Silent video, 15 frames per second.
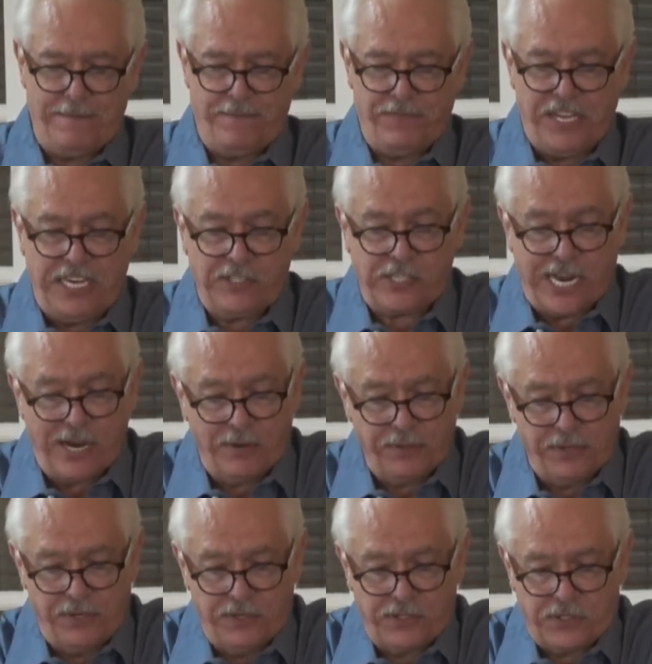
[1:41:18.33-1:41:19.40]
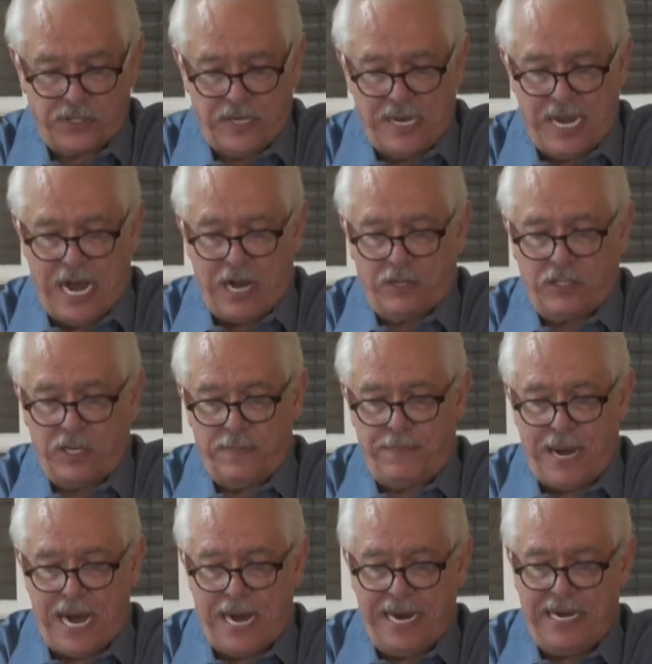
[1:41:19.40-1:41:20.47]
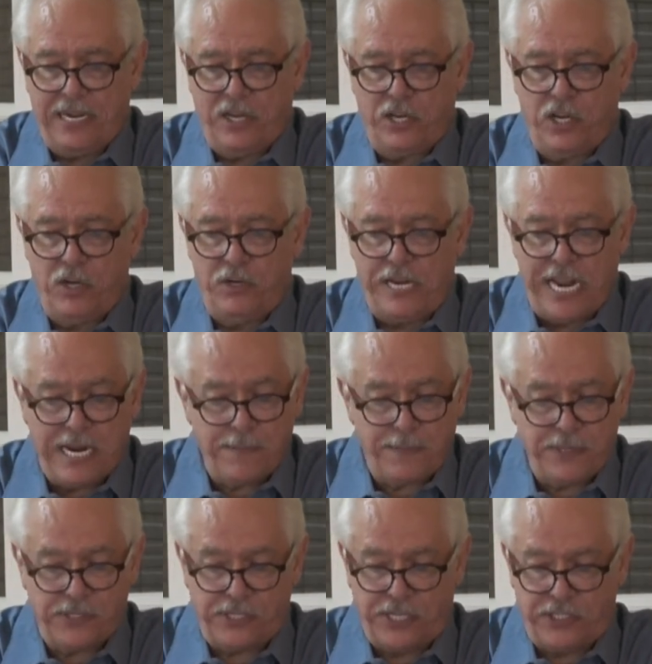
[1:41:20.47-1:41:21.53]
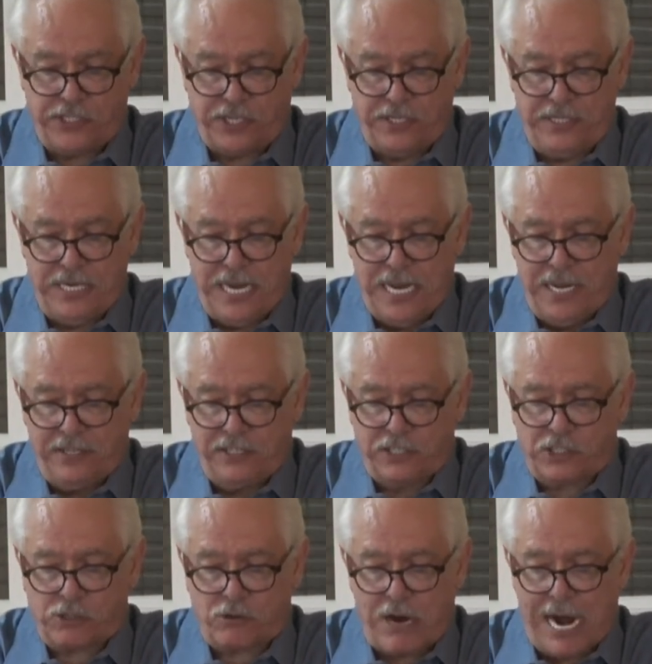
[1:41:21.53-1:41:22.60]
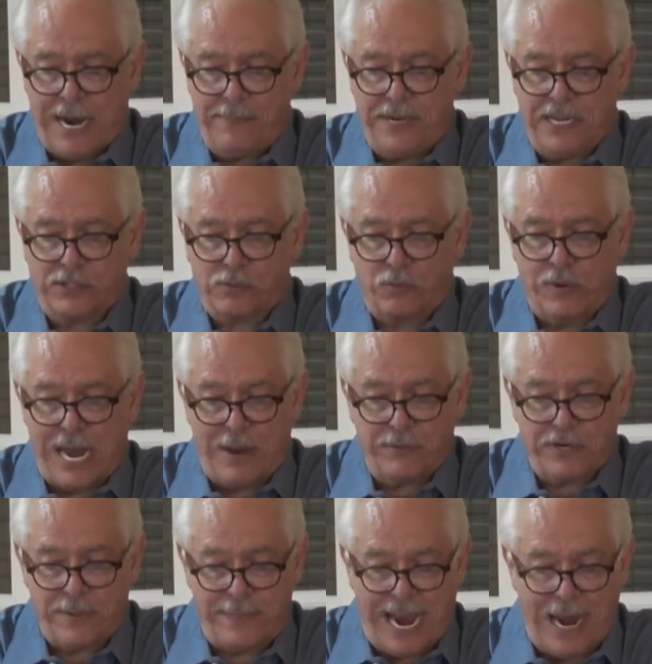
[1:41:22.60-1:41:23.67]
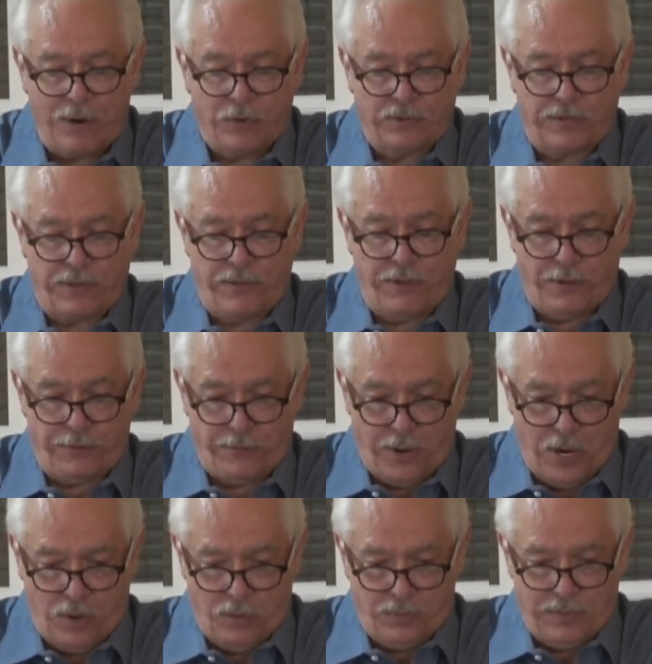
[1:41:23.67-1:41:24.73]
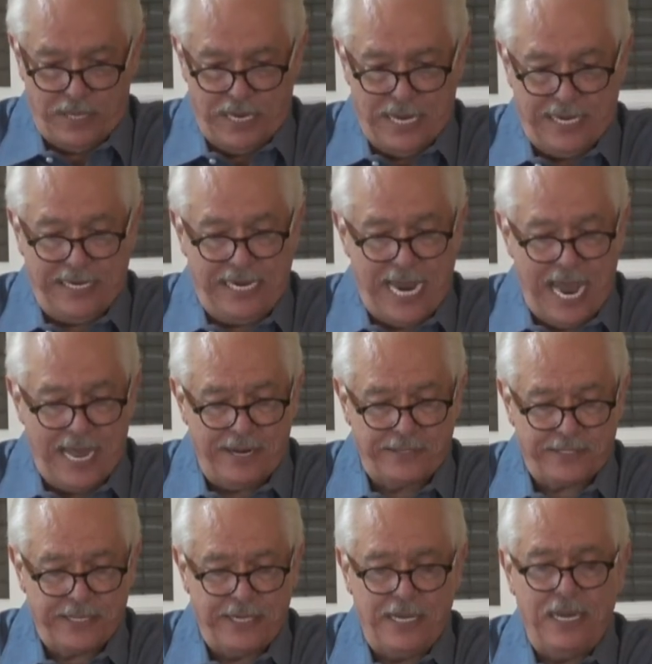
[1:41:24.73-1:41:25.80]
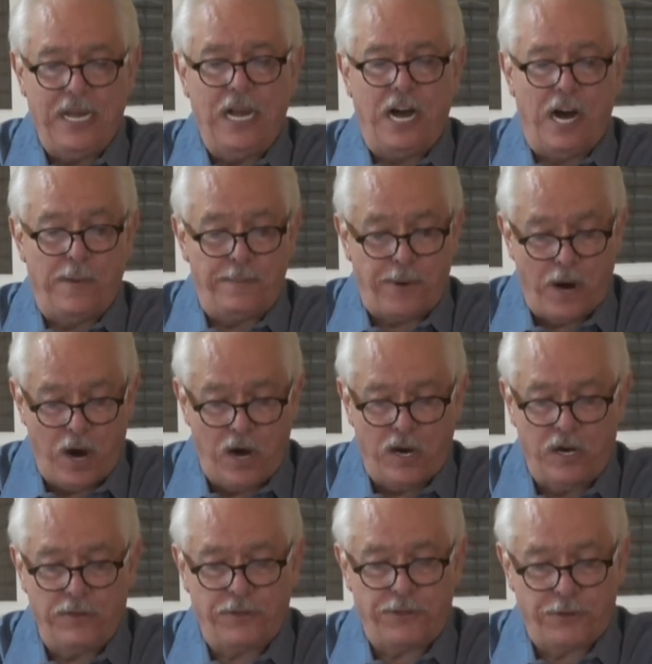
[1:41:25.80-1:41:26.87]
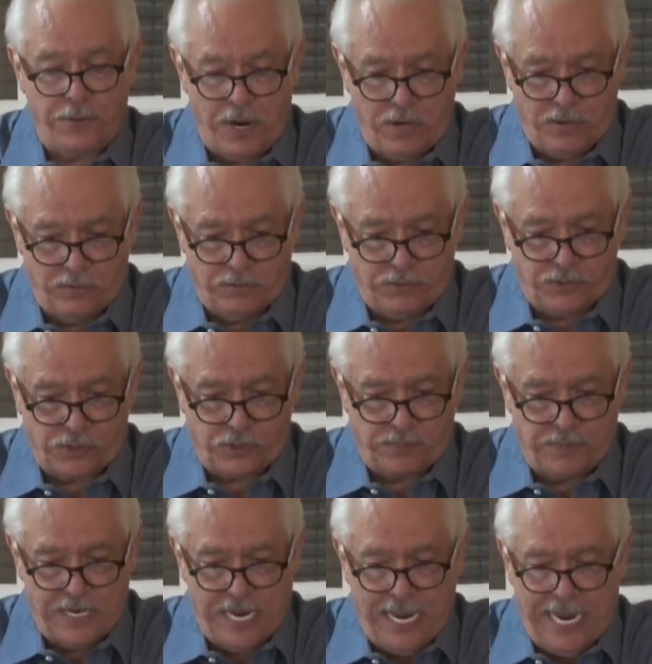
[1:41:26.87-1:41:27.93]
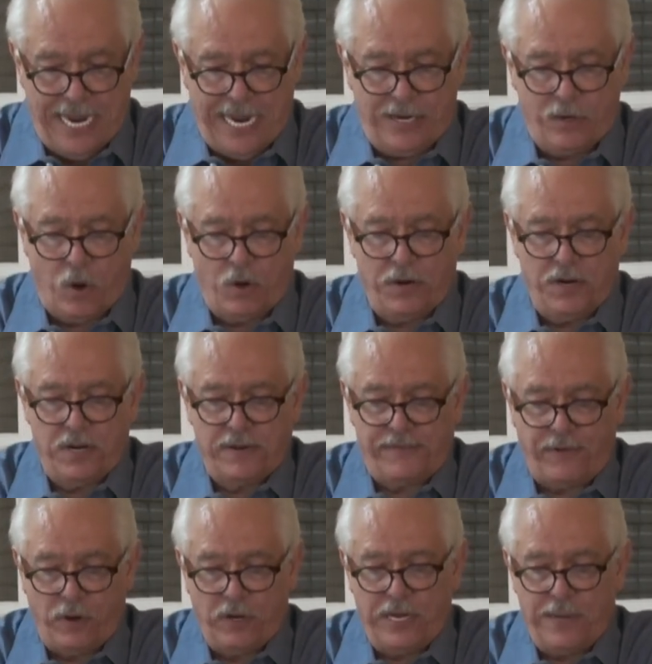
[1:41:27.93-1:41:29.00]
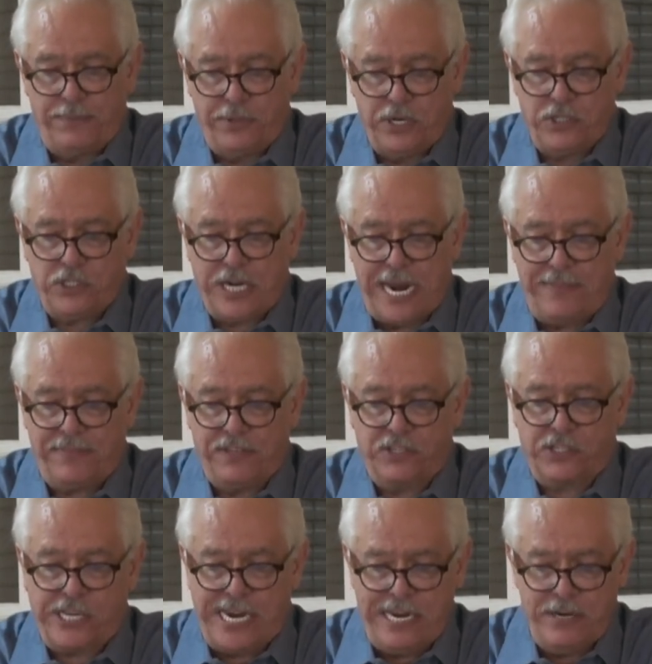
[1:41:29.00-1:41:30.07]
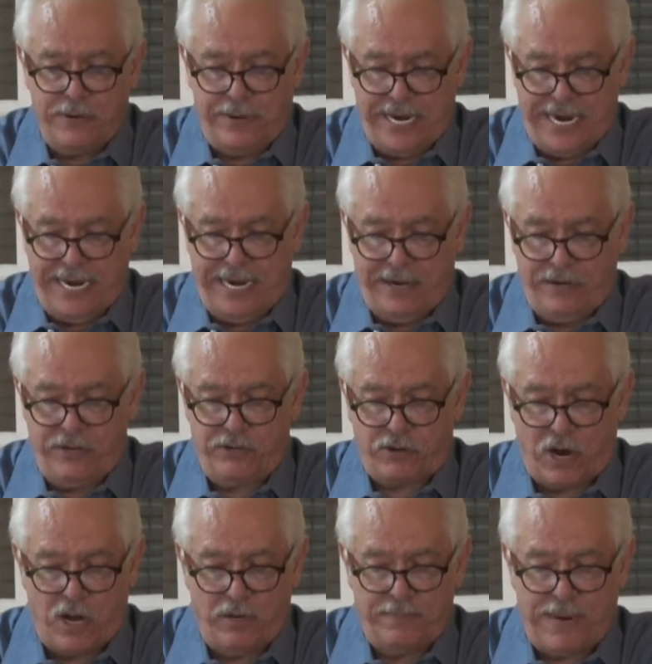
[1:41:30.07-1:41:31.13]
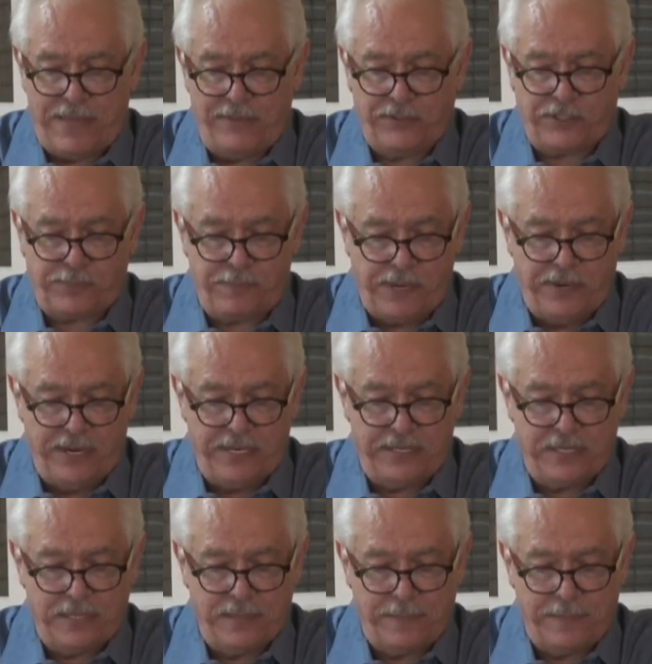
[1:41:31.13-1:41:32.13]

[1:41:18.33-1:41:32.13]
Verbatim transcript: These elders occupy a unique position described as roundabout the throne, yet upon thrones. In order to fully appreciate the scenery here drawn by the Spirit,